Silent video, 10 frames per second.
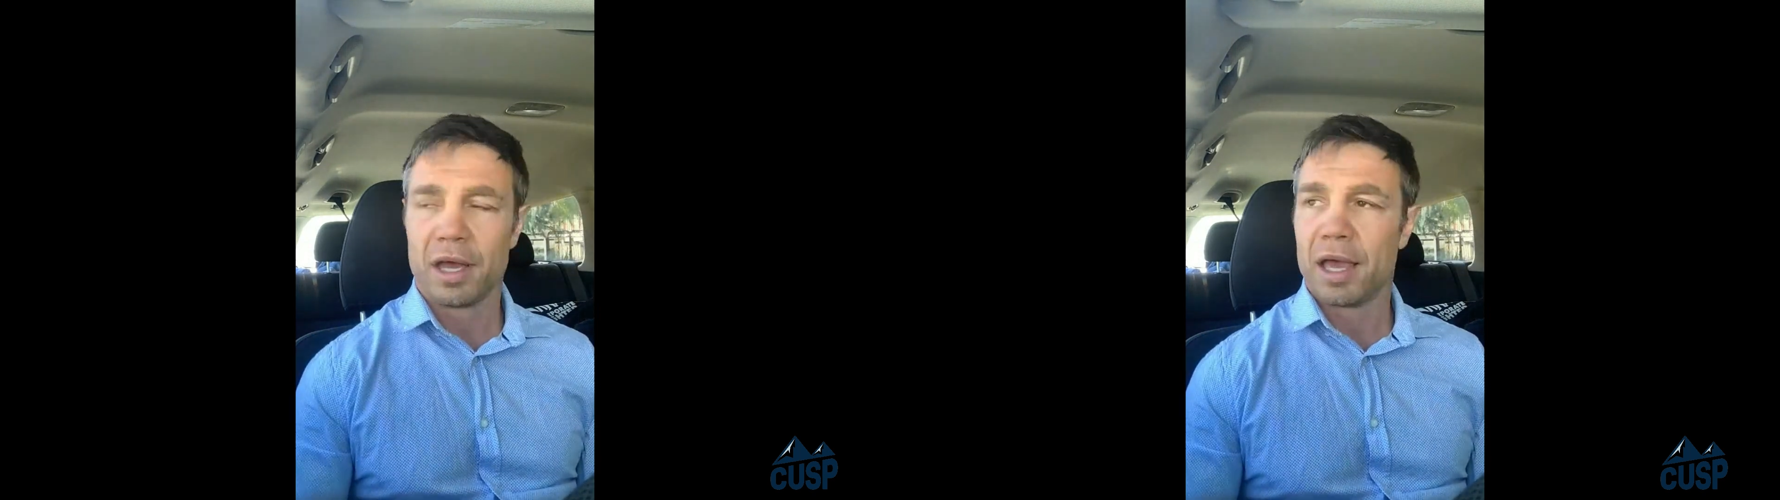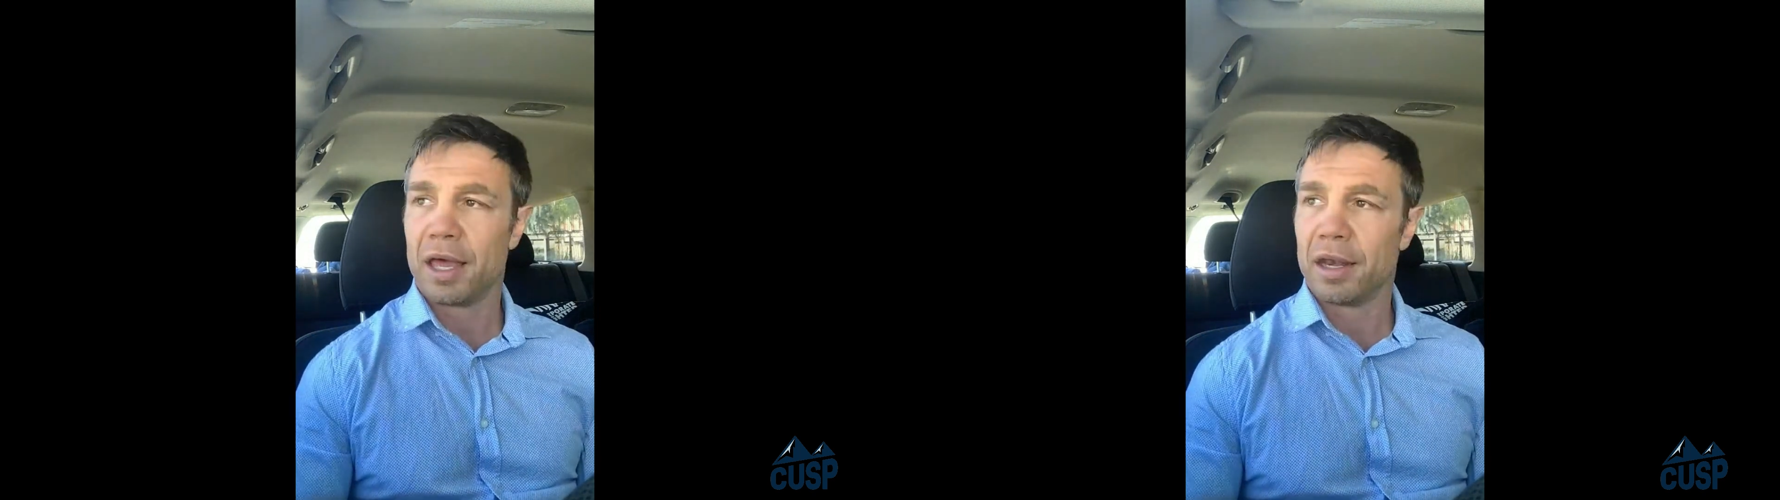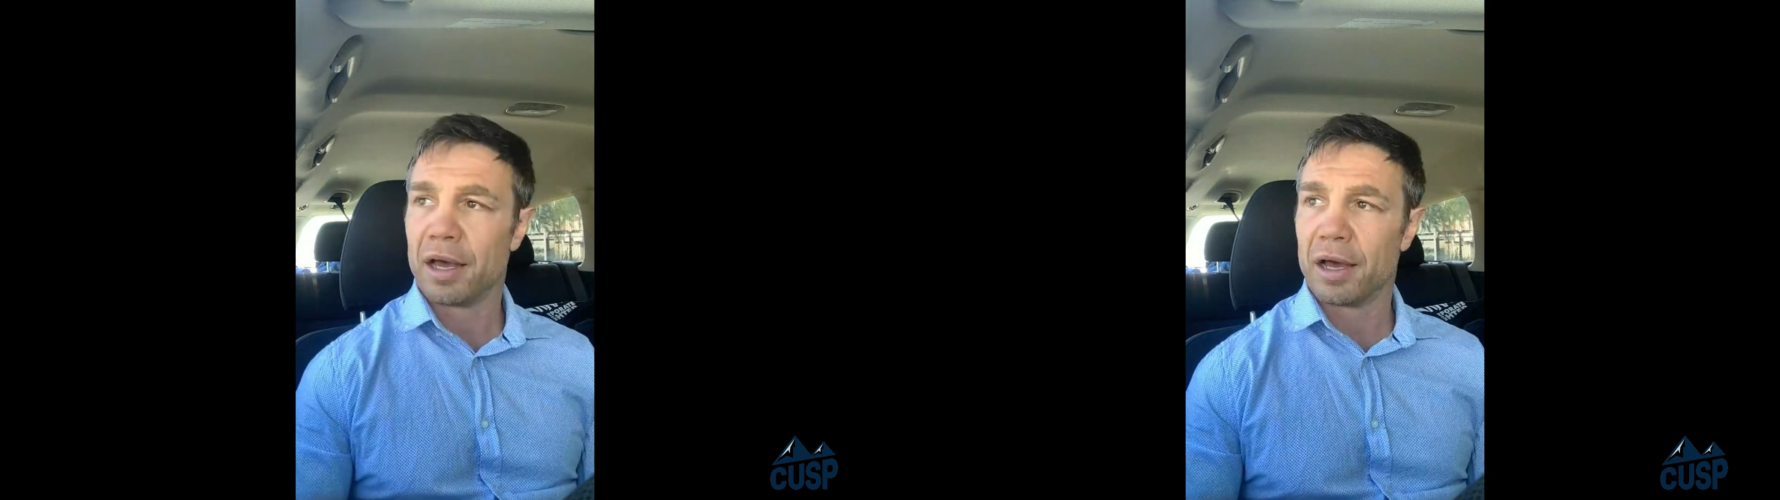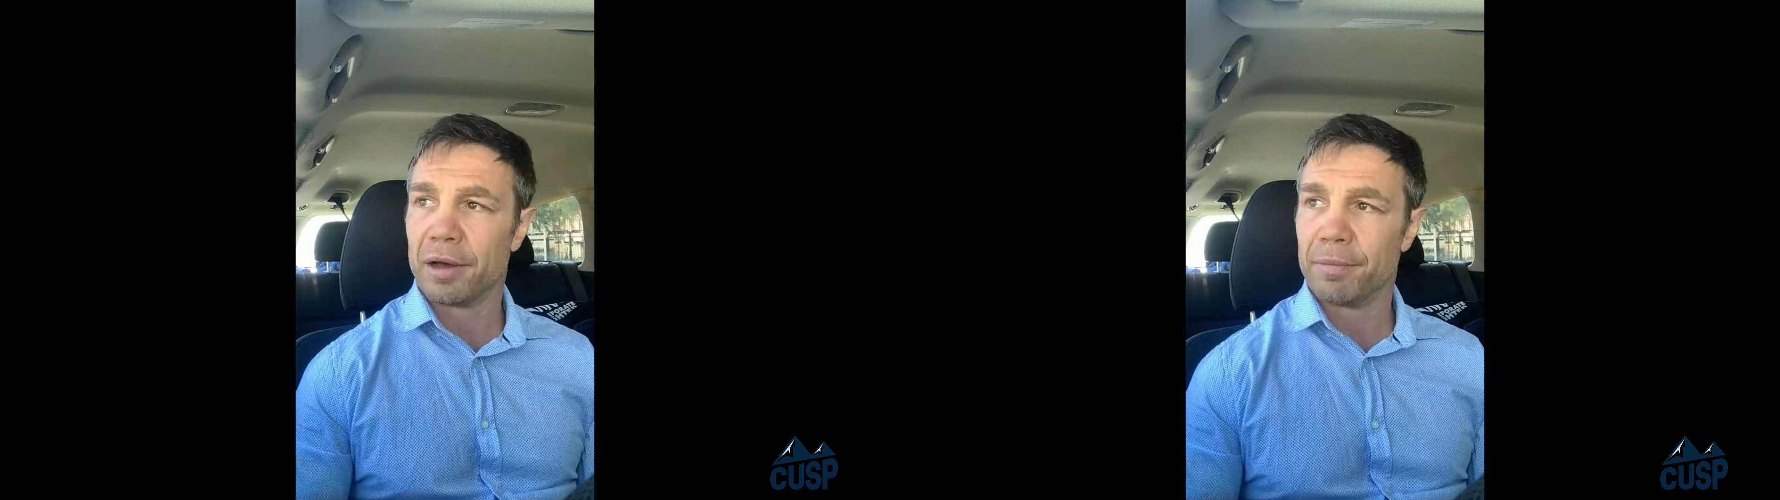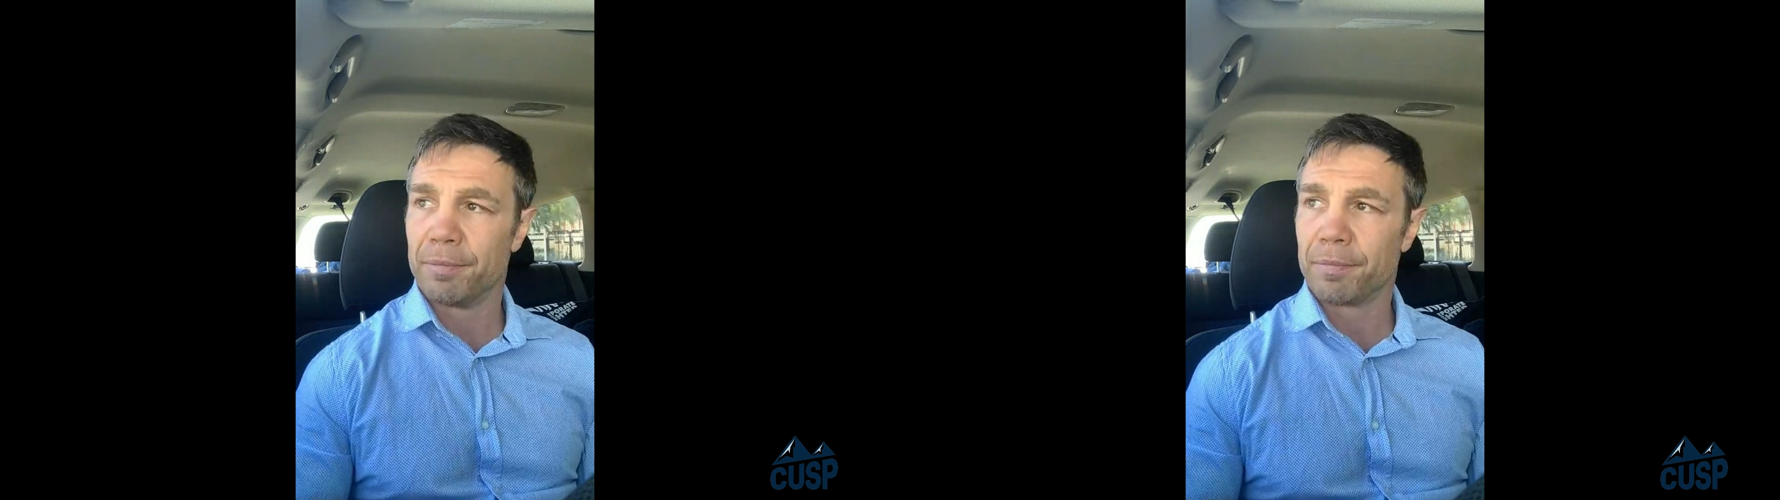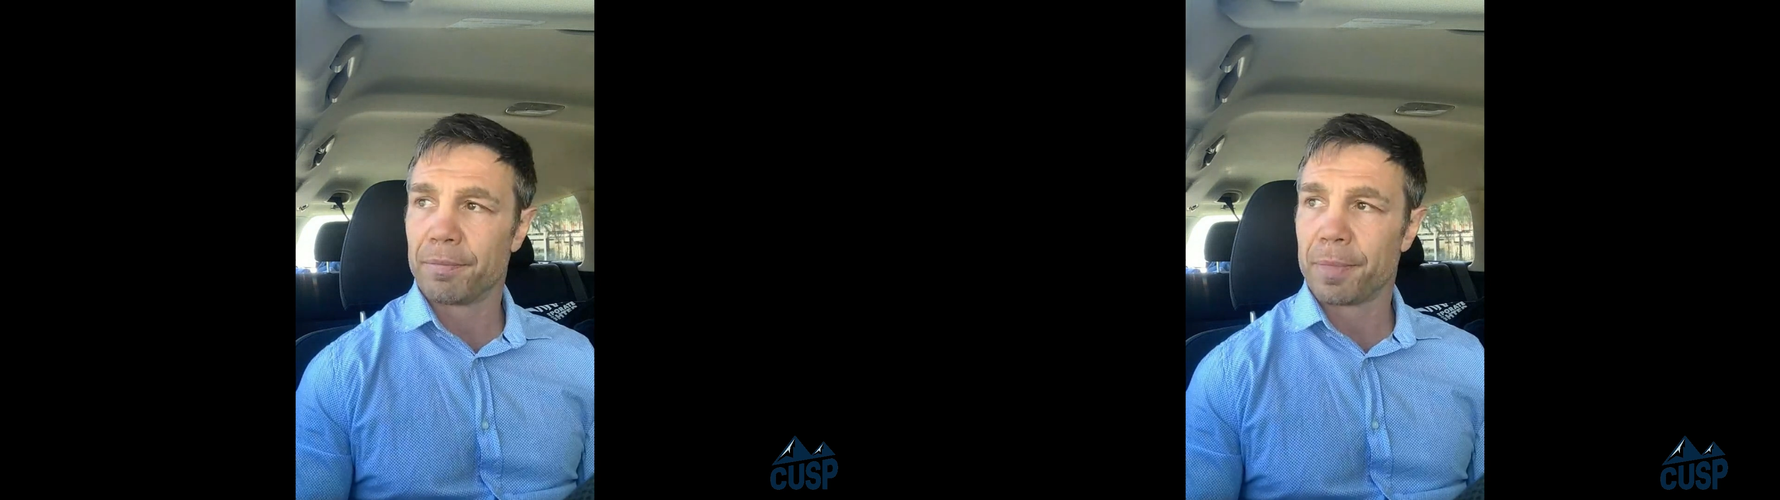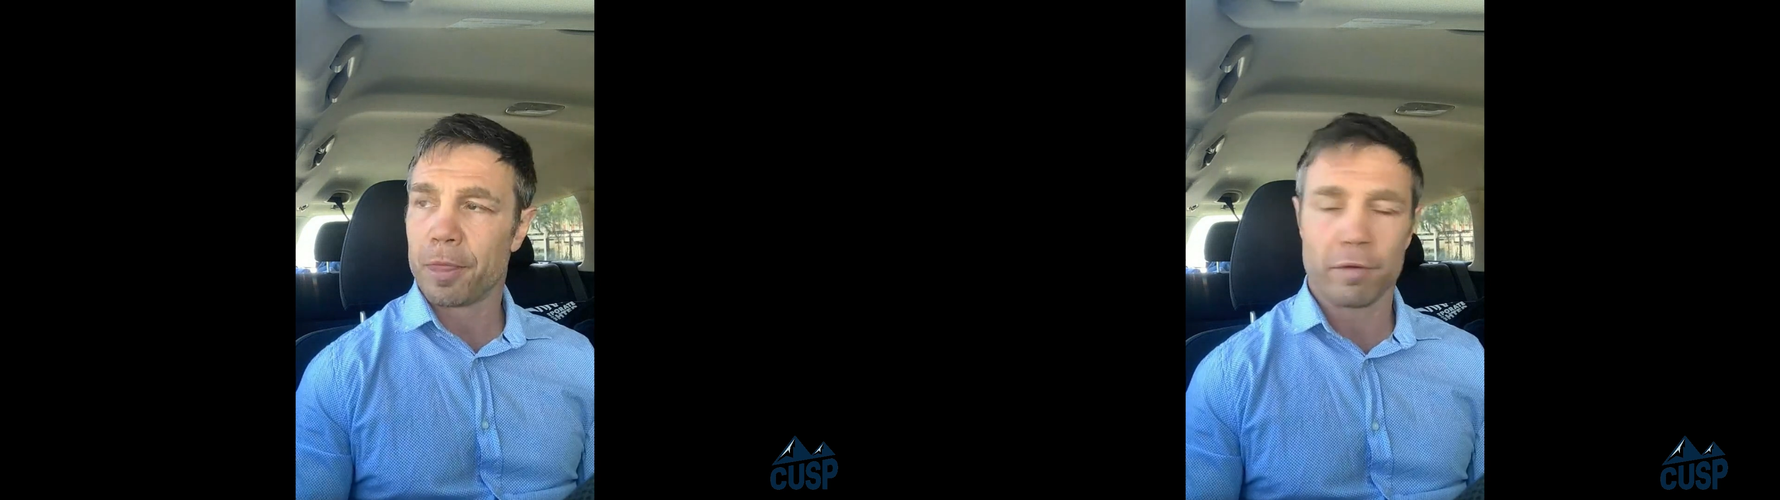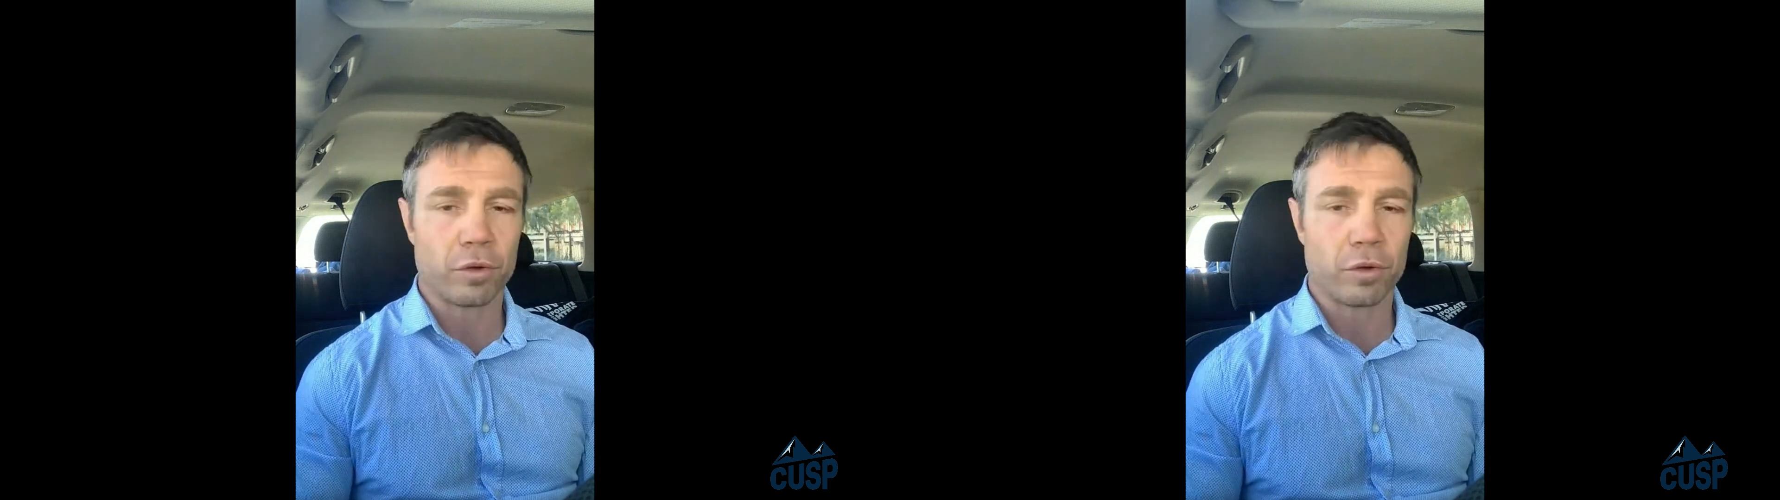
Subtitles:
and I've